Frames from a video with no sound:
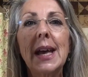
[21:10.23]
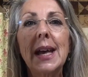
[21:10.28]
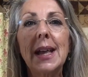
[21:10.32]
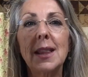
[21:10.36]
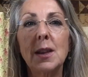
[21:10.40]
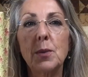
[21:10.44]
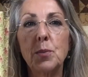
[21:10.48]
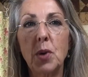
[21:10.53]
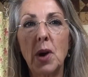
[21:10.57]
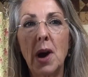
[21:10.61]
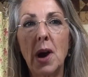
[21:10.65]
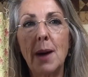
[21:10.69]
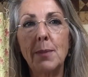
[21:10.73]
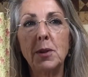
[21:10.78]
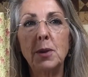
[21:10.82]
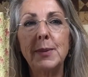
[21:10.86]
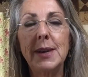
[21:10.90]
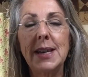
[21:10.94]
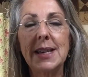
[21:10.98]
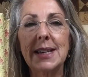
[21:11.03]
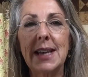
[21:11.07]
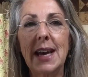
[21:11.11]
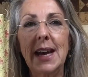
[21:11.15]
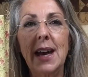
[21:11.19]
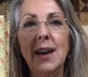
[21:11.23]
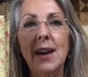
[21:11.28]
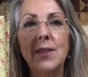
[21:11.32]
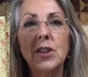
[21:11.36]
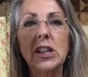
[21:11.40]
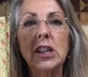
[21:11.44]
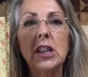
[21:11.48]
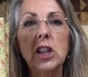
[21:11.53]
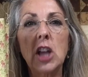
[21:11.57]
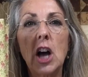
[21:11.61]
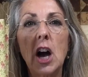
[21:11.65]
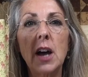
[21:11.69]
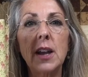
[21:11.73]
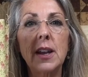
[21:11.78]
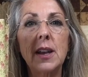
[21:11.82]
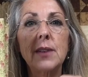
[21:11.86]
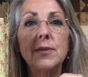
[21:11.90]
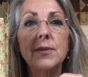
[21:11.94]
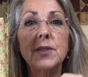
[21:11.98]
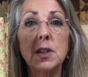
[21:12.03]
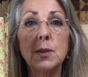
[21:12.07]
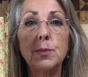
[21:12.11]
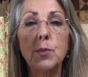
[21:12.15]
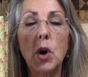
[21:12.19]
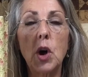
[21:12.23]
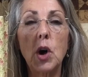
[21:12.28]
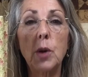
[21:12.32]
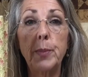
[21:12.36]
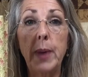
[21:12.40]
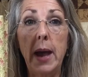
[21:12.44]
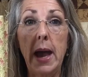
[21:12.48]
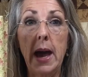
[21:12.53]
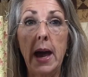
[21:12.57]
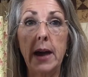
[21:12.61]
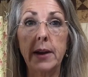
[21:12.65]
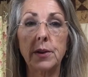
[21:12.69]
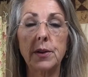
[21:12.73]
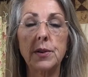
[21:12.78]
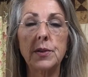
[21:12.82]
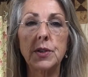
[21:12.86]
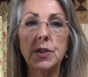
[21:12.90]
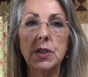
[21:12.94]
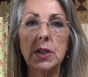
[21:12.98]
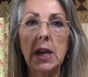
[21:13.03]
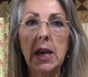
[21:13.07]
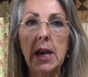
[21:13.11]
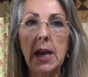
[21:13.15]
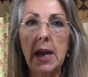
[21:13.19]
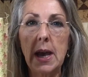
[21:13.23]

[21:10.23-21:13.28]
the problem is I have a lot of small patterns.